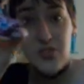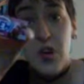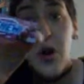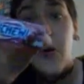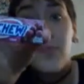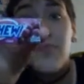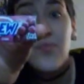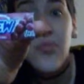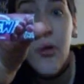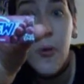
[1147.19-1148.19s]
So,
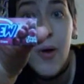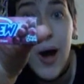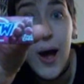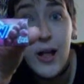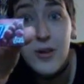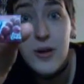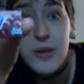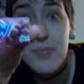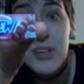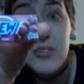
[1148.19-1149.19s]
I highly
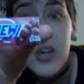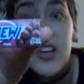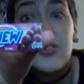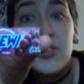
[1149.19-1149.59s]
recommend you guys